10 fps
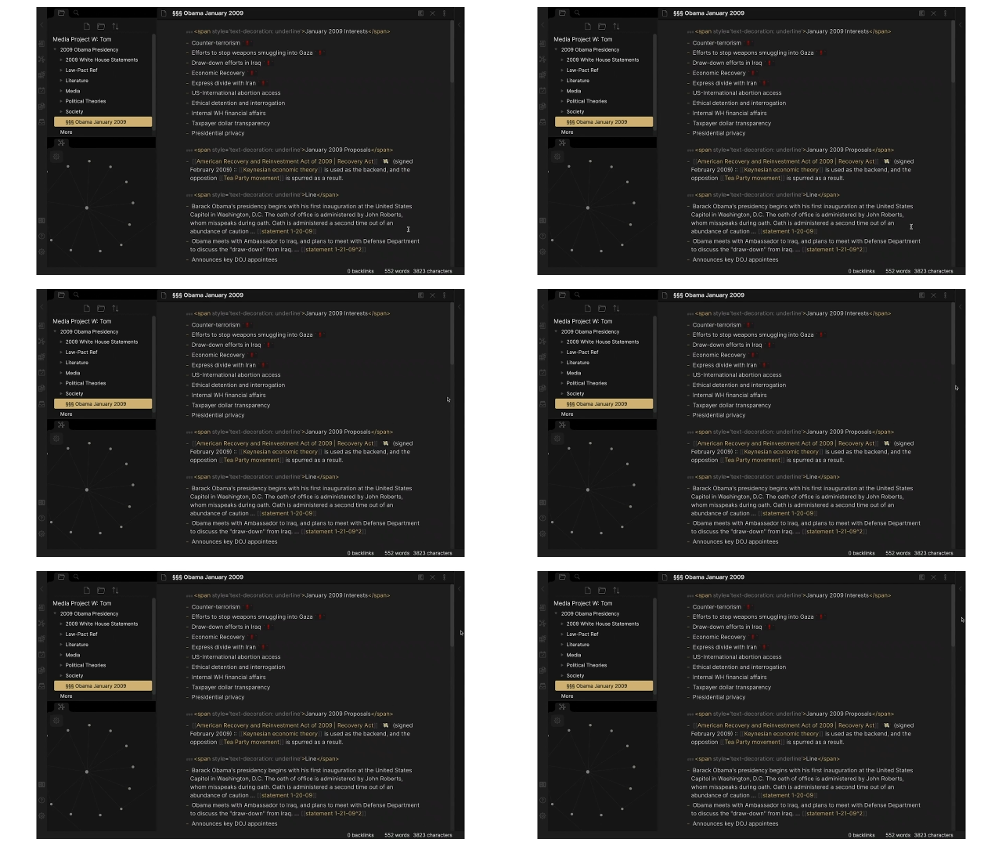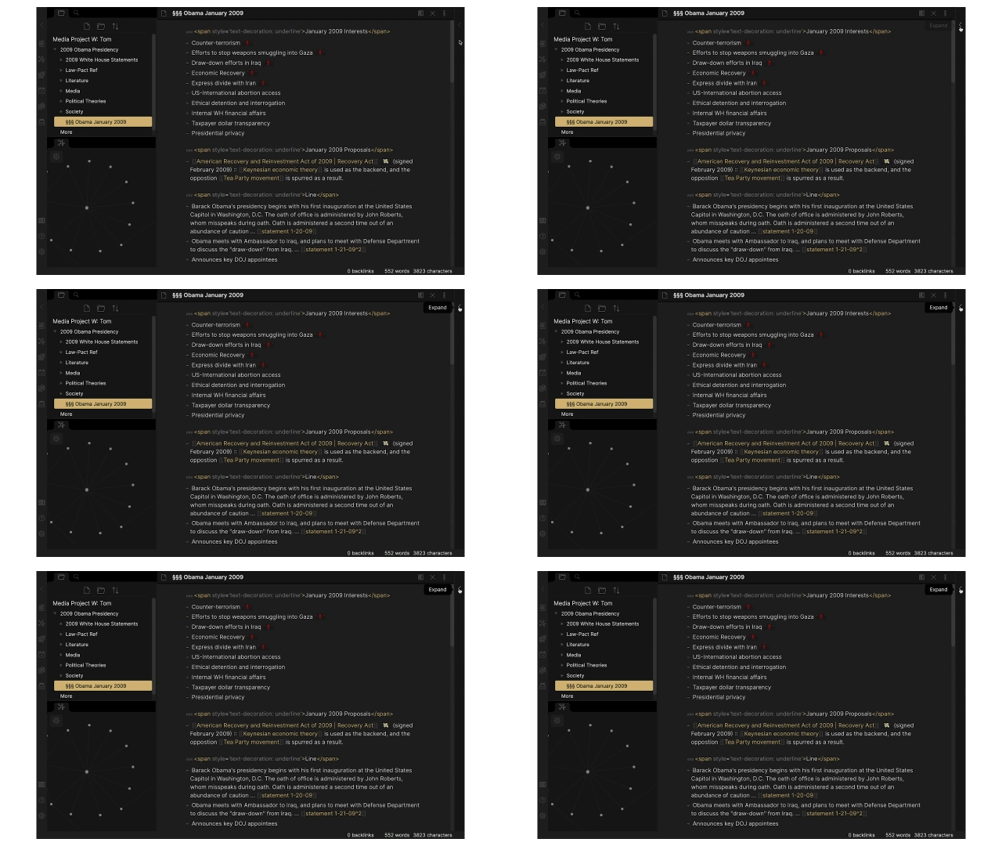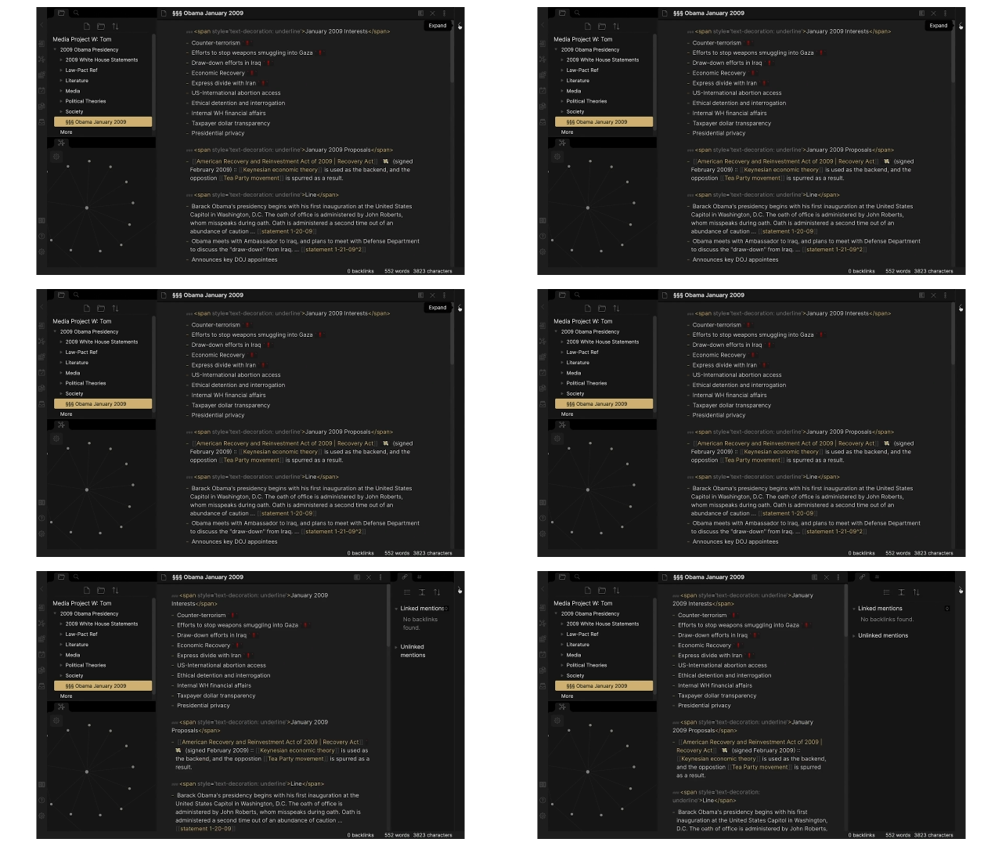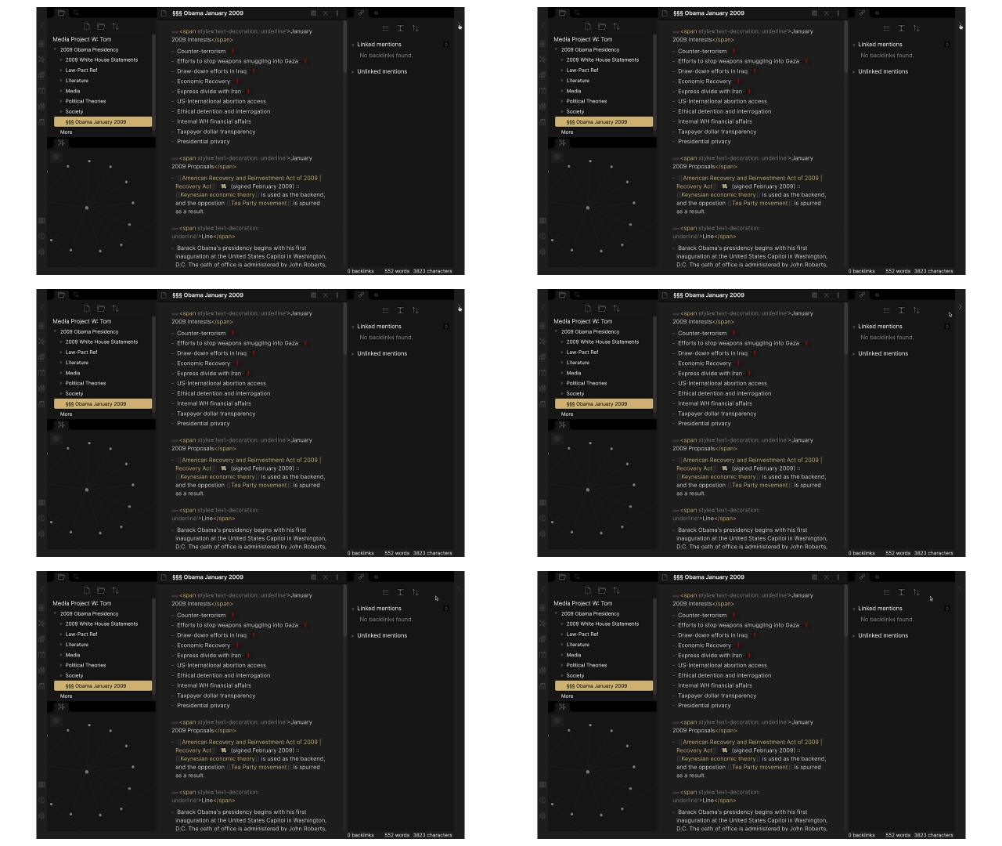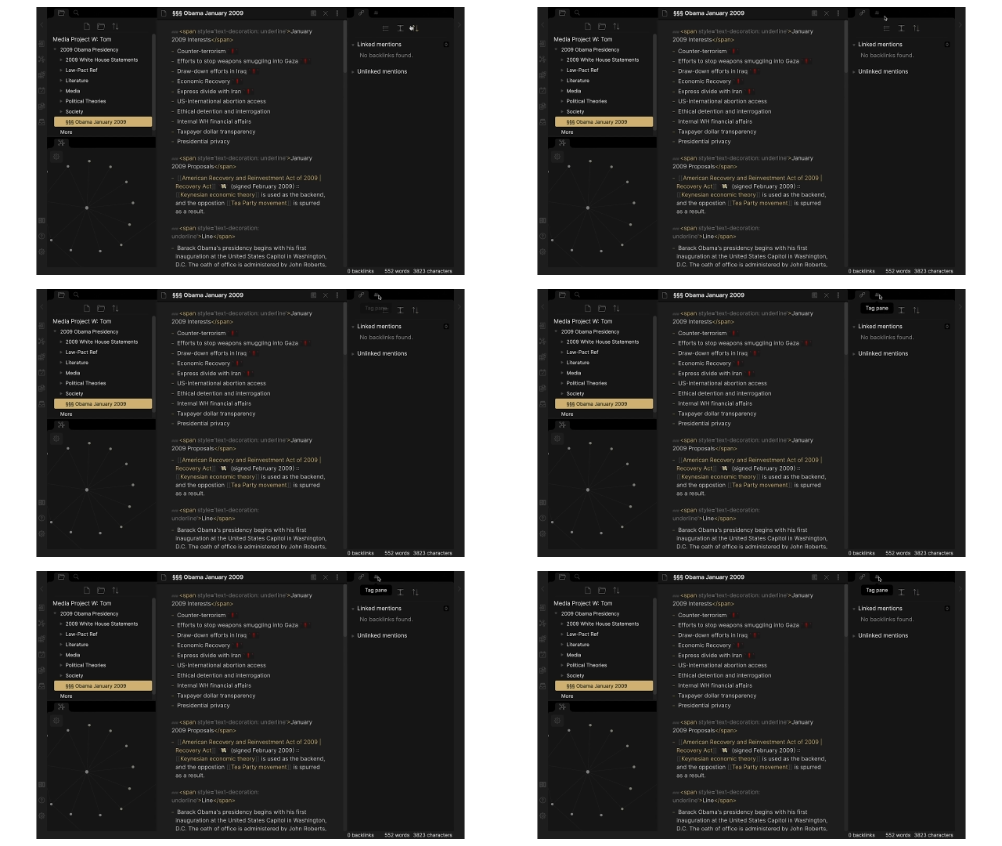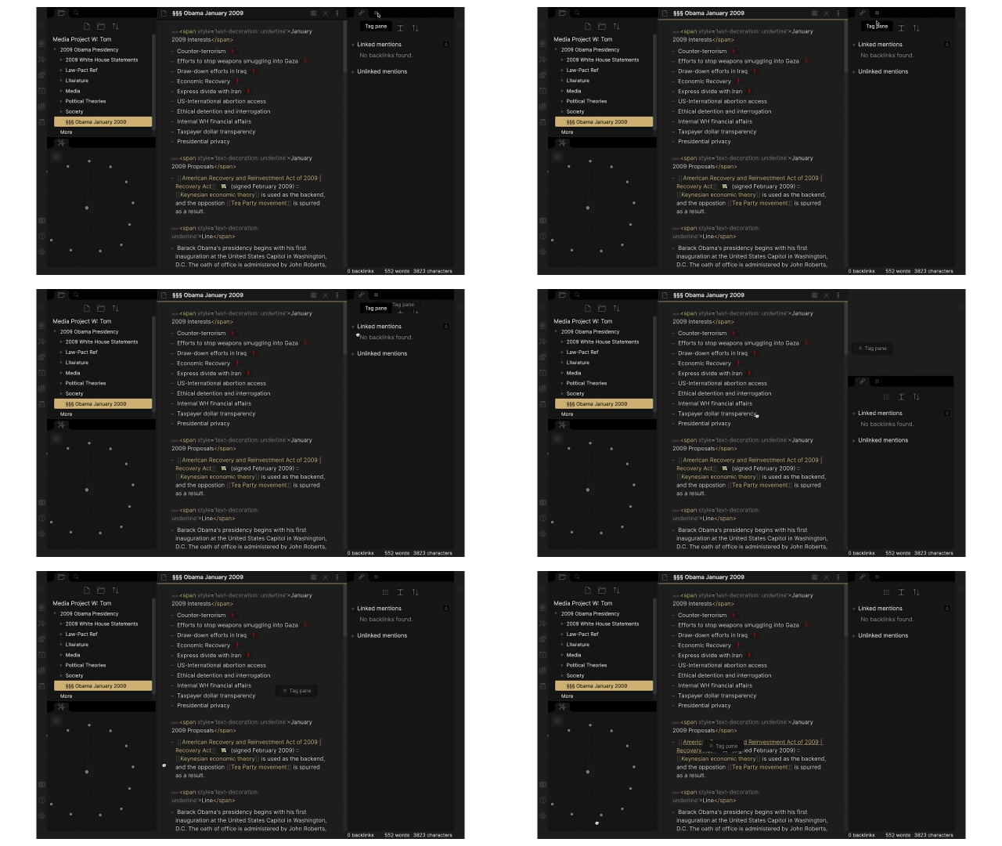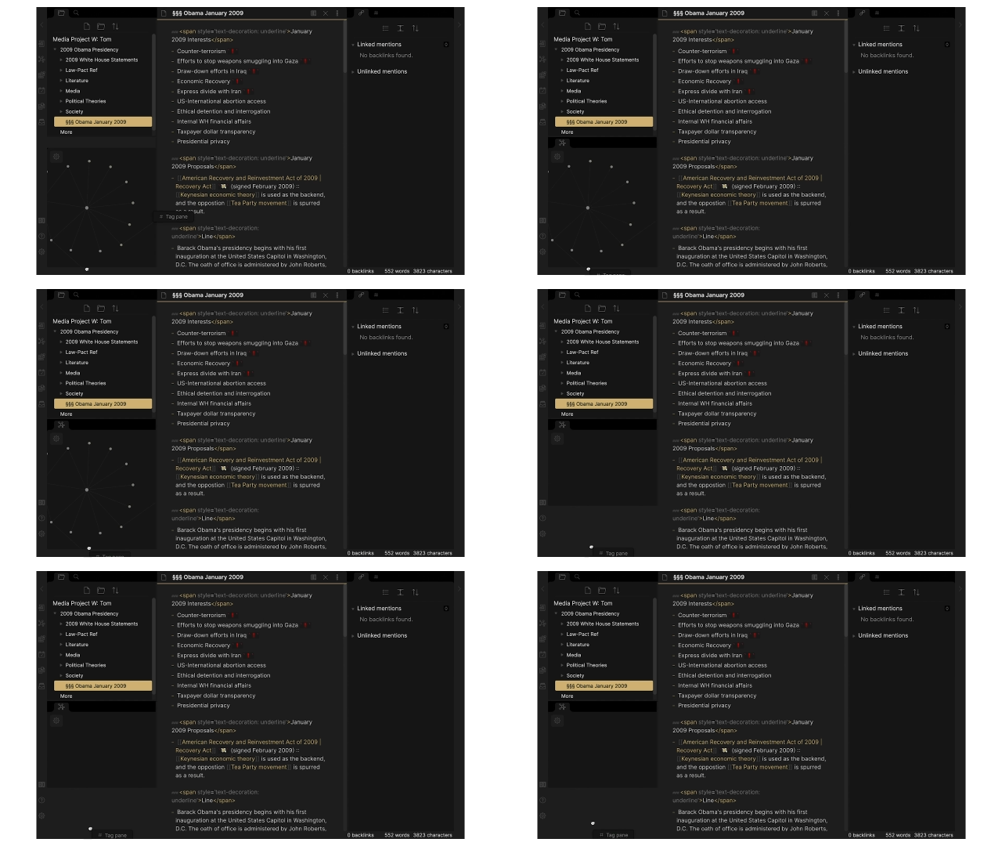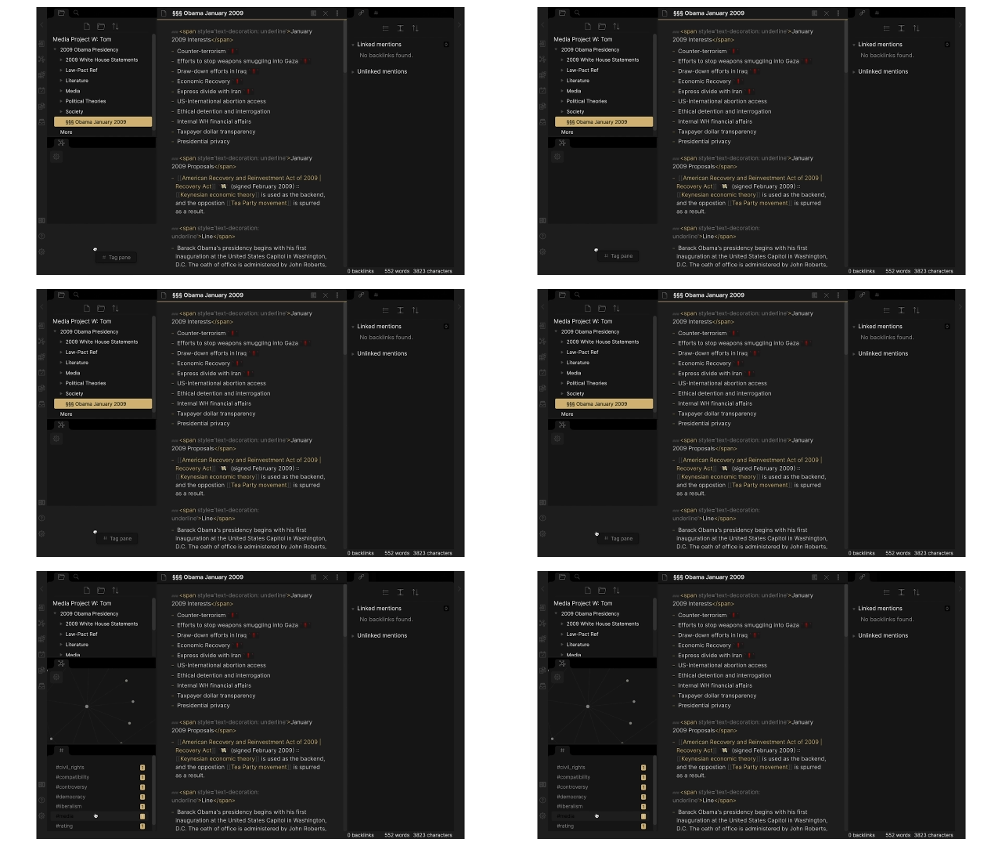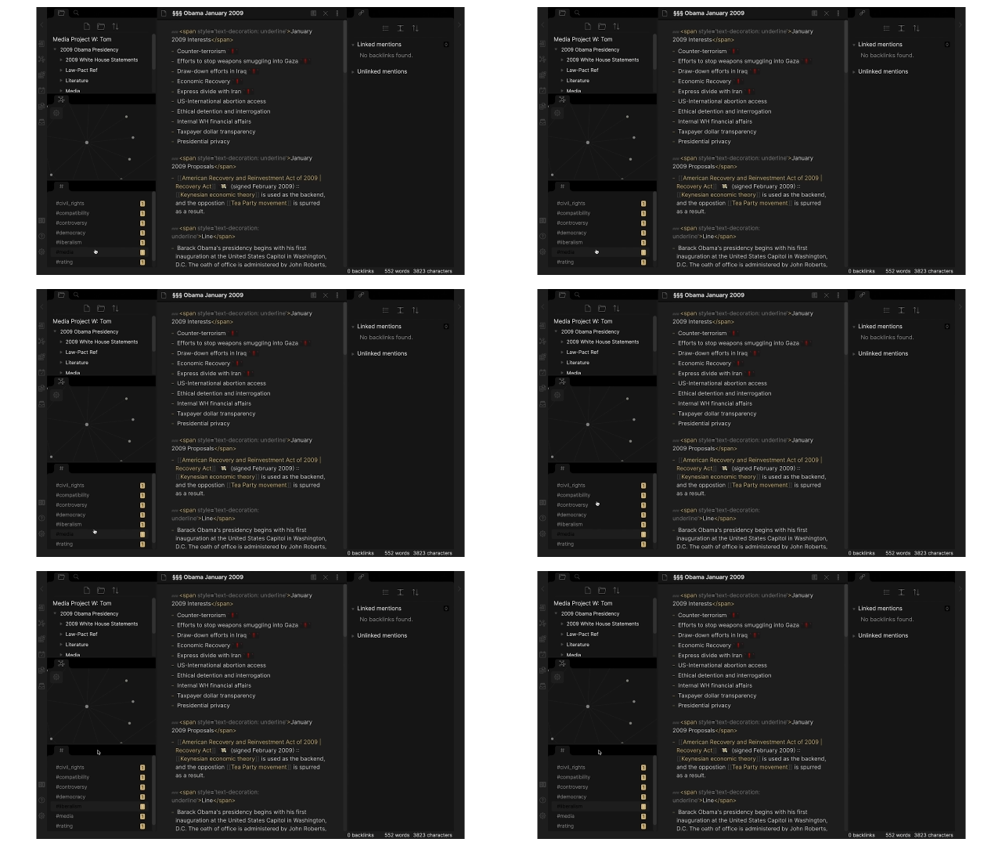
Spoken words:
(no speaker visible)